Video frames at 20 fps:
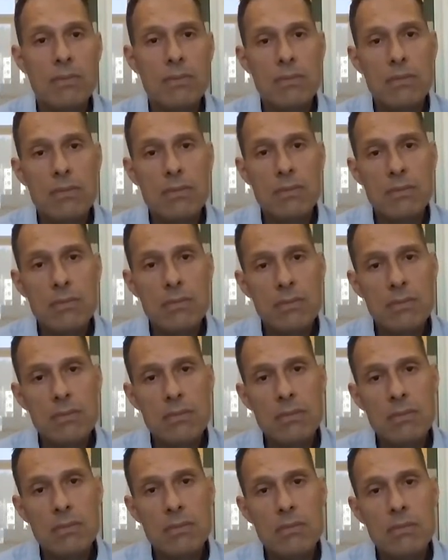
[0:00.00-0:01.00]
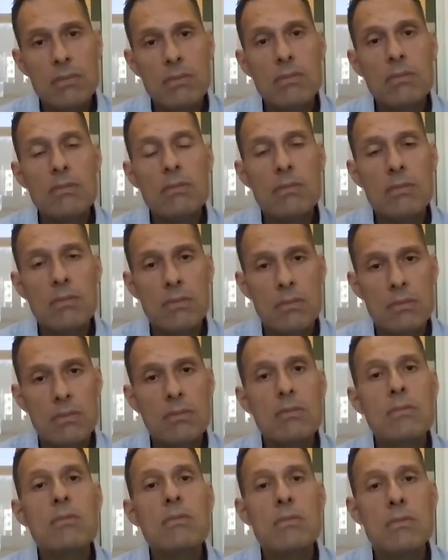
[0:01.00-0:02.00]

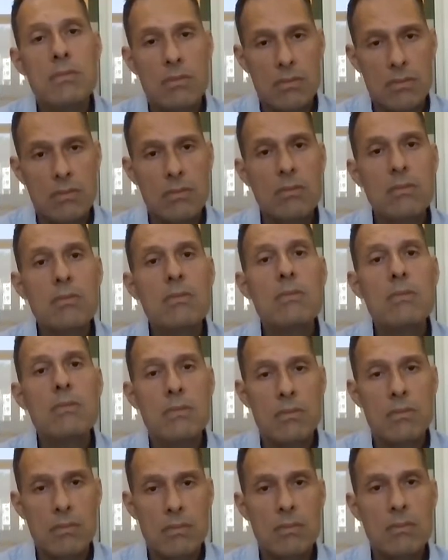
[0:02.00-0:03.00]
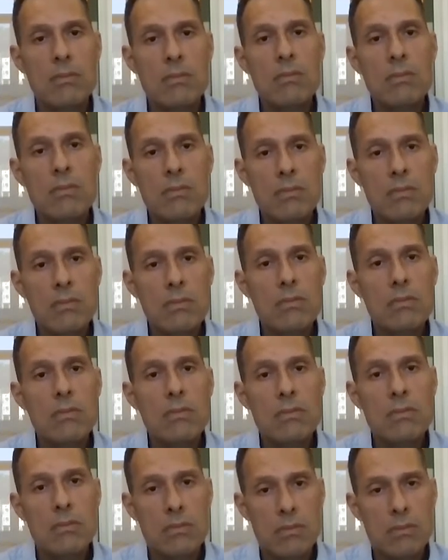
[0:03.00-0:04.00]

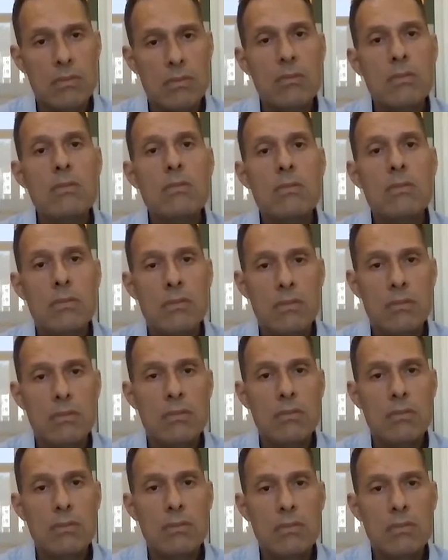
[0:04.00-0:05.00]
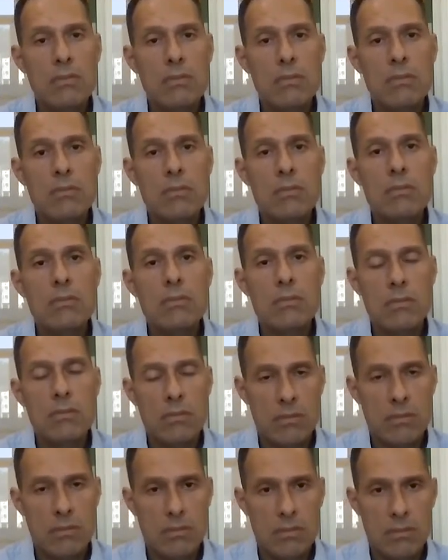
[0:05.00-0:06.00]

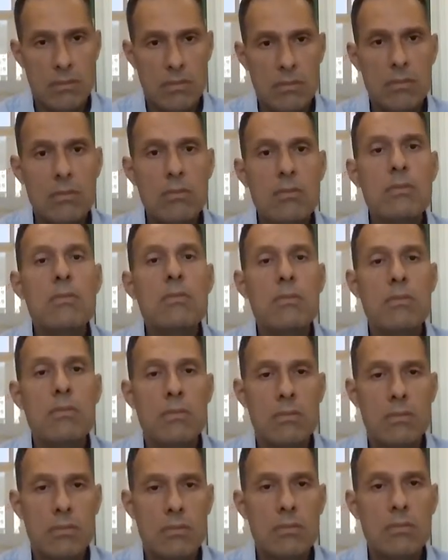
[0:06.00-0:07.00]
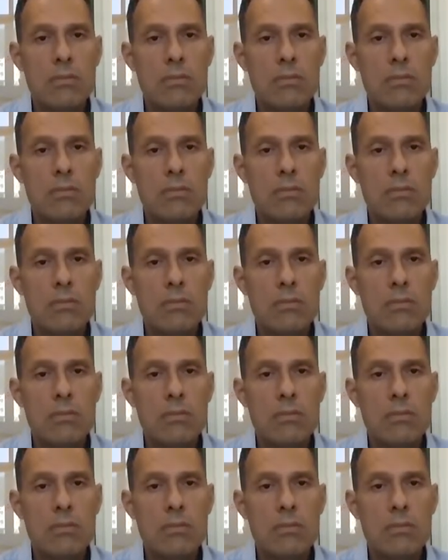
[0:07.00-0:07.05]
No words are spoken by the person on screen.